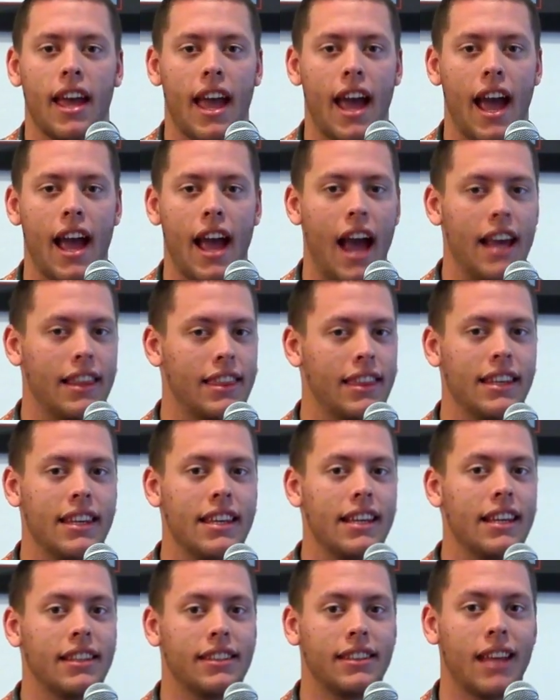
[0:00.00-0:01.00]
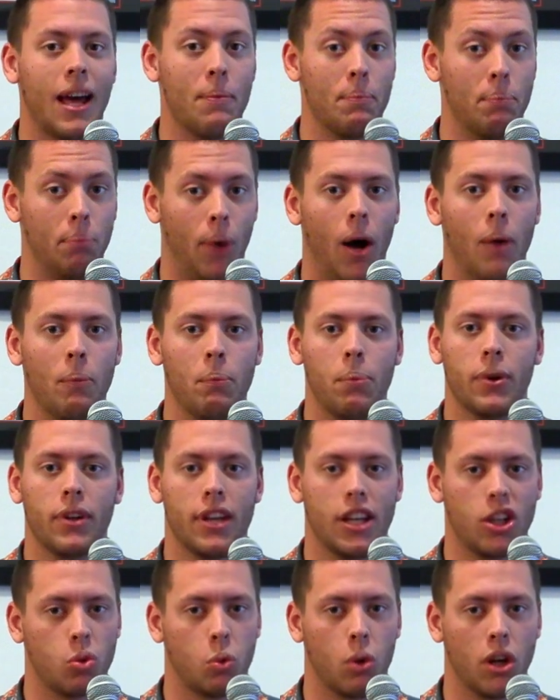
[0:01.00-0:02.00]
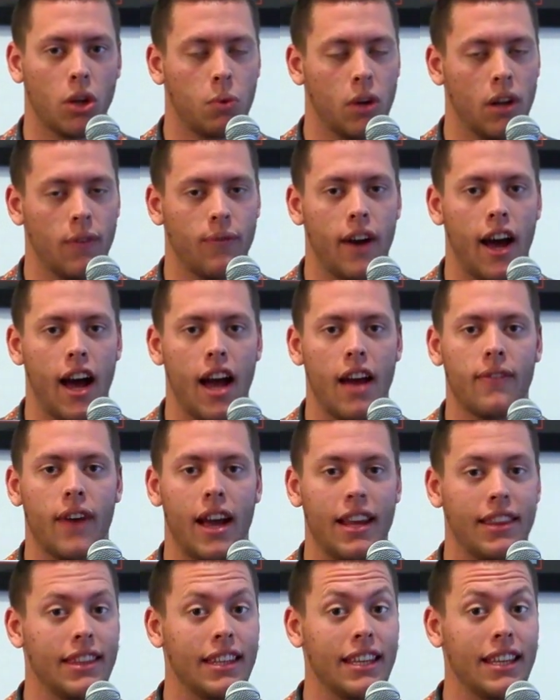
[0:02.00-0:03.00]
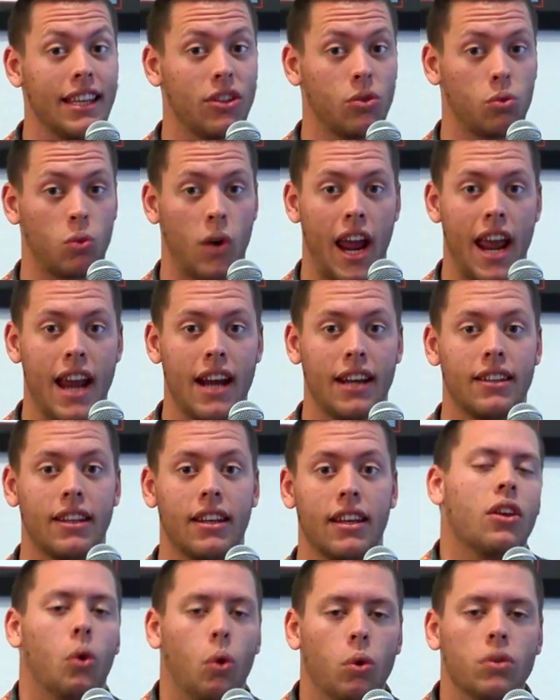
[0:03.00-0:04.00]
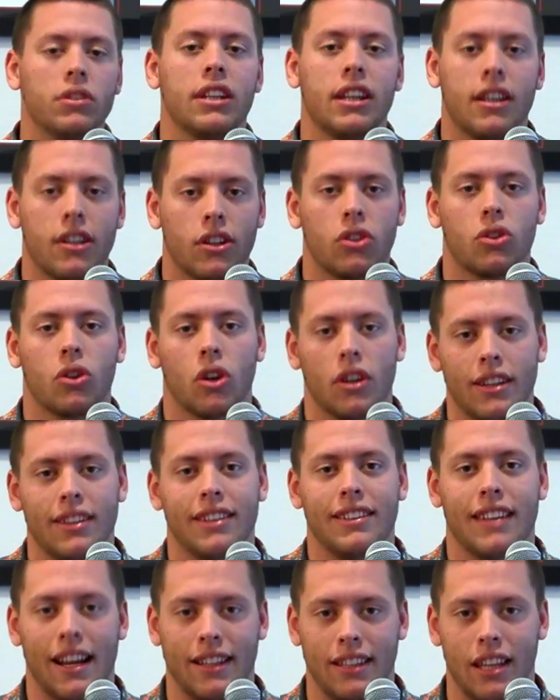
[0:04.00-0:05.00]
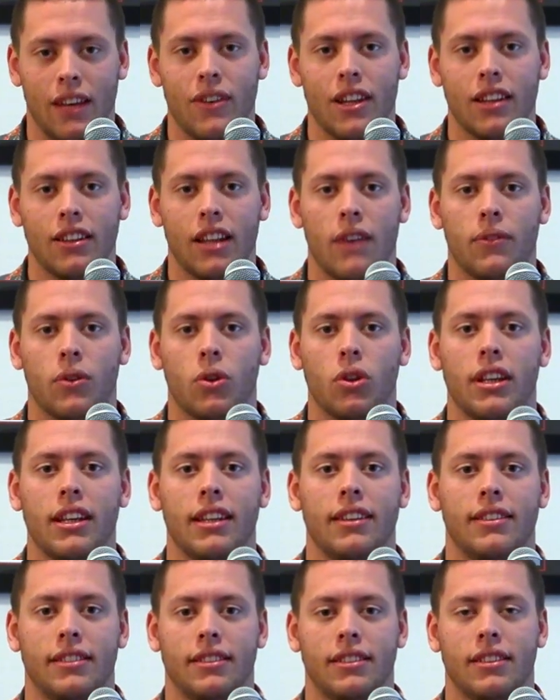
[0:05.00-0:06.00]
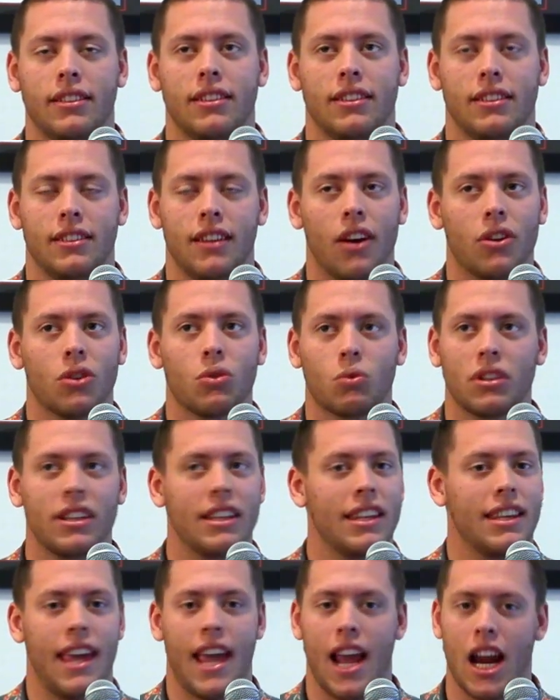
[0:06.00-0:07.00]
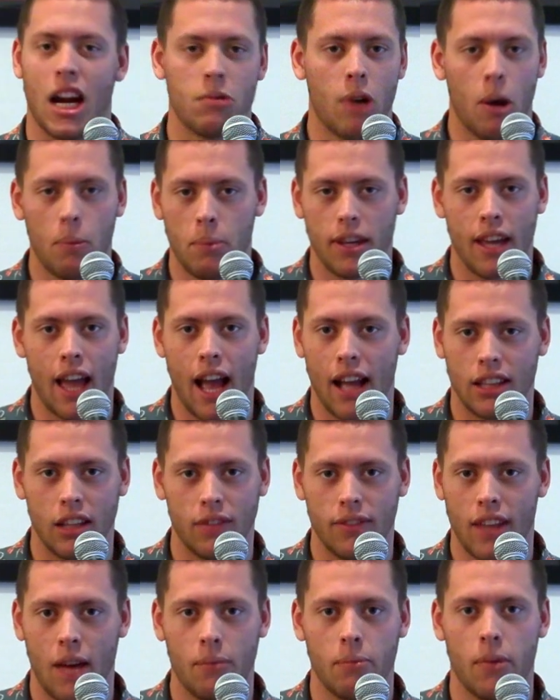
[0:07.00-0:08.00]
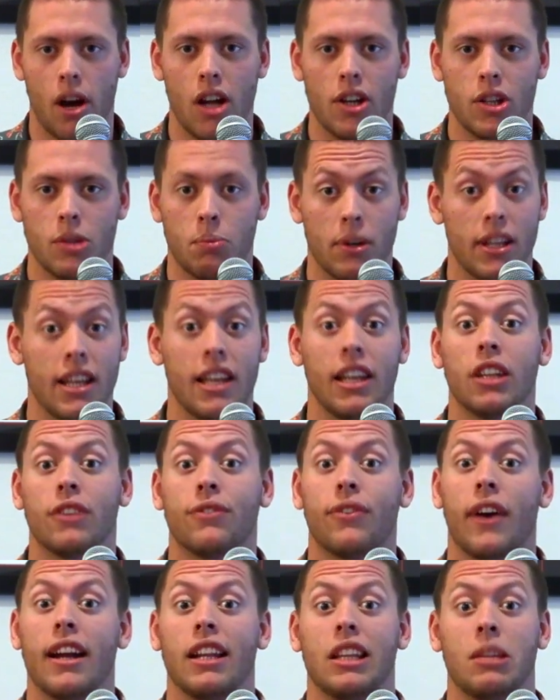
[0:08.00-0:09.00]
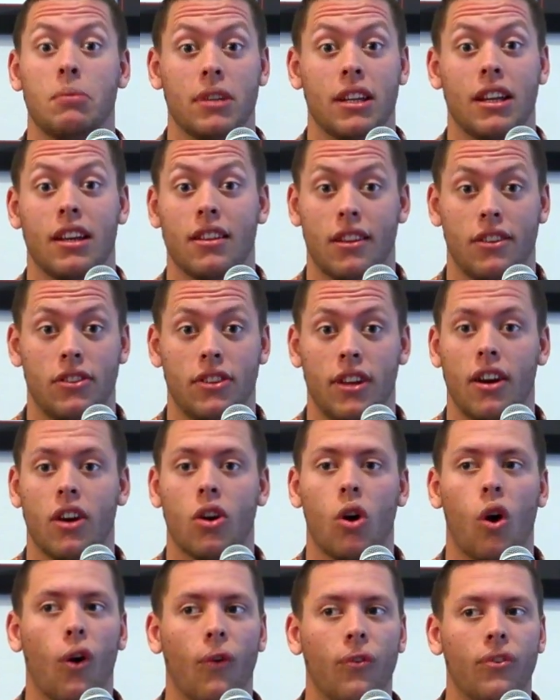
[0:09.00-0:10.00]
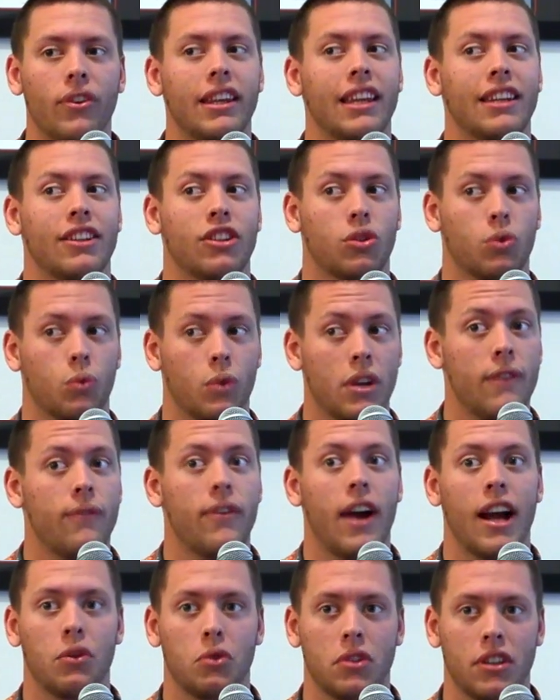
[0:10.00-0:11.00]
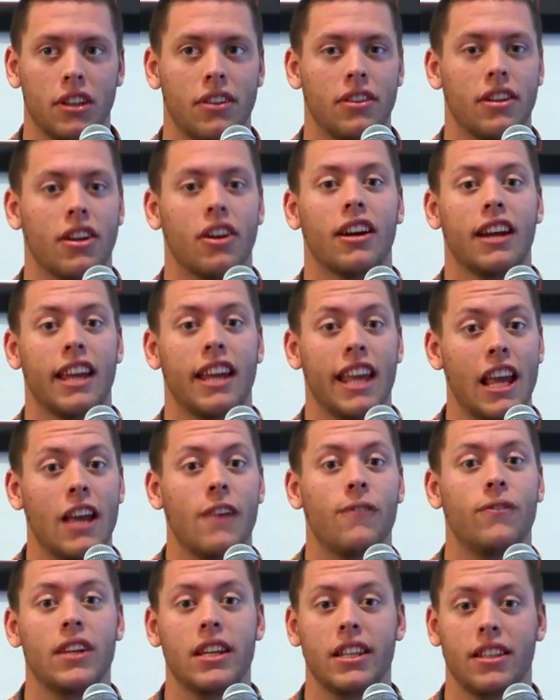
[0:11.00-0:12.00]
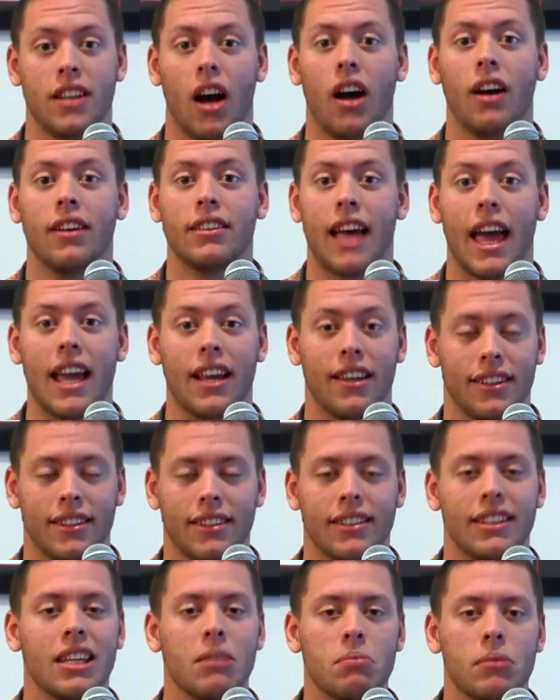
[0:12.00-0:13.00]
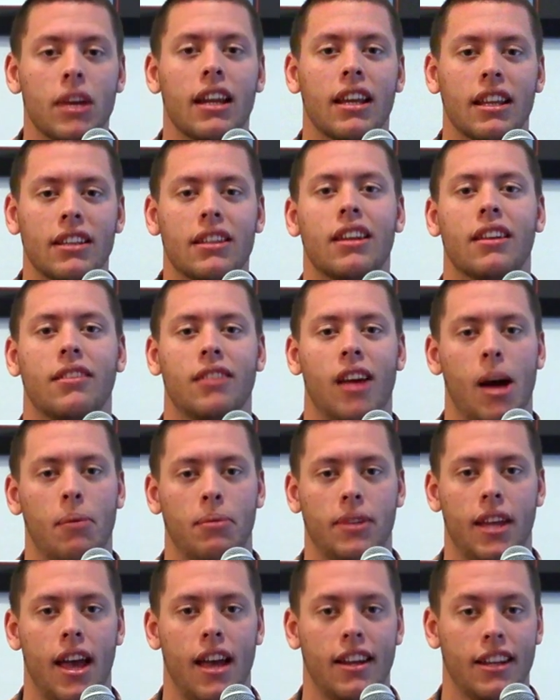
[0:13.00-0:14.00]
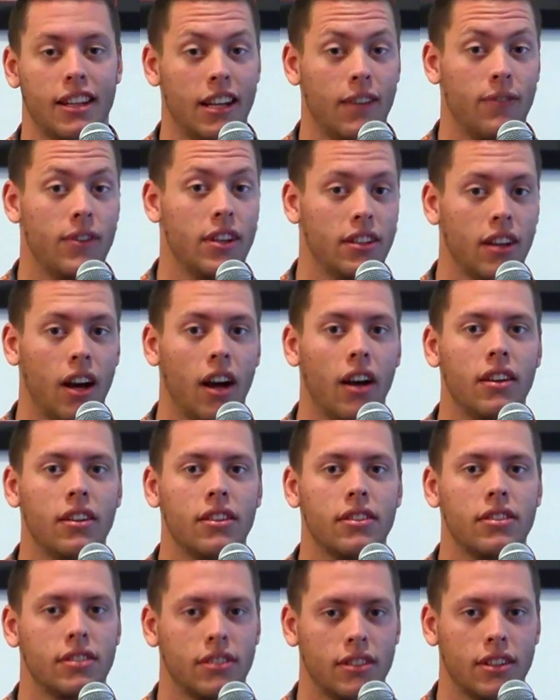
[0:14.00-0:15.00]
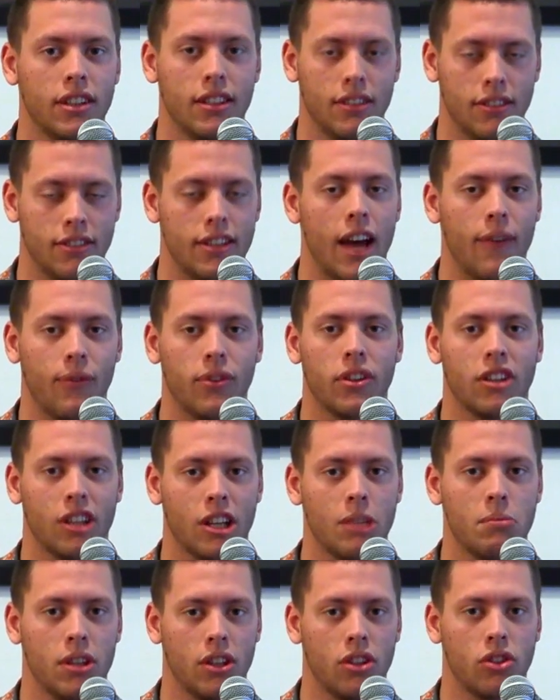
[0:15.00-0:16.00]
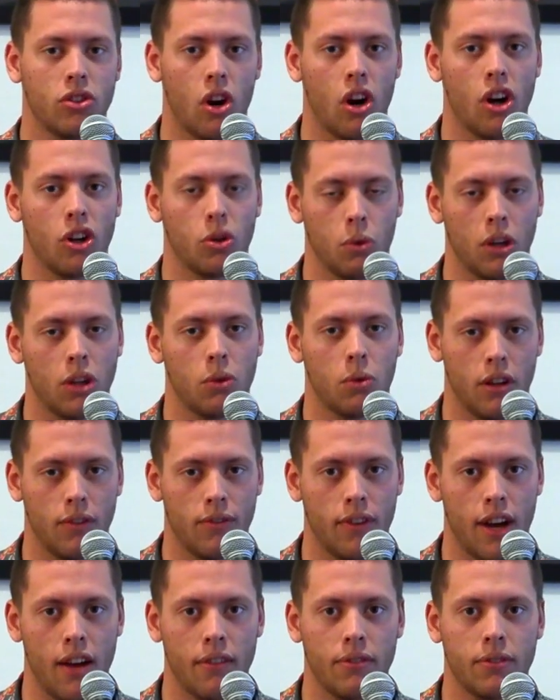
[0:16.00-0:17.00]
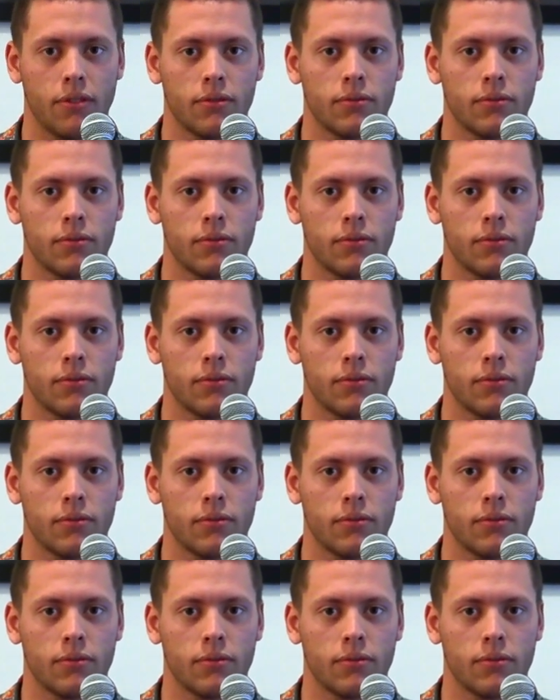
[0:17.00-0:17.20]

I think he gets that bump in 2025. I think he gets ranked. The only concern is his activity level. He's doesn't really care about being active that much, but he is fighting at the beginning of this year. Hopefully he gets 3 fights in this year. If he does, I could see him getting into the top 10. And if he does, he's definitely going to be a star in 2025.